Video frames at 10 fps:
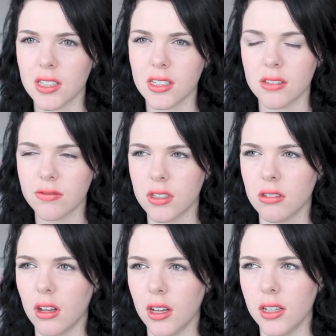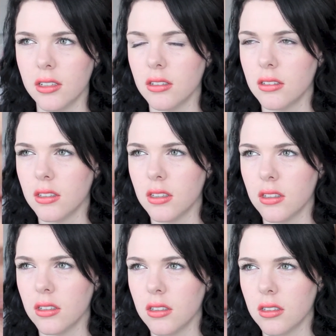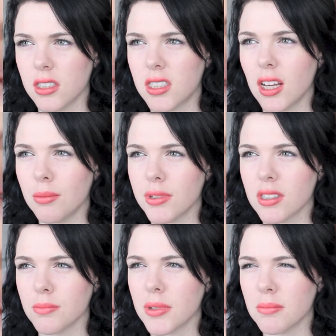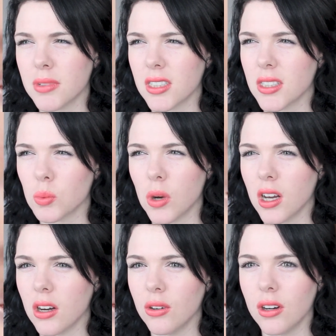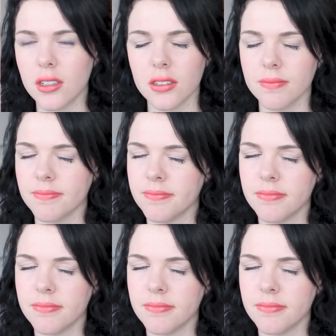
I just feel like the tip is a bit big as well. I don't...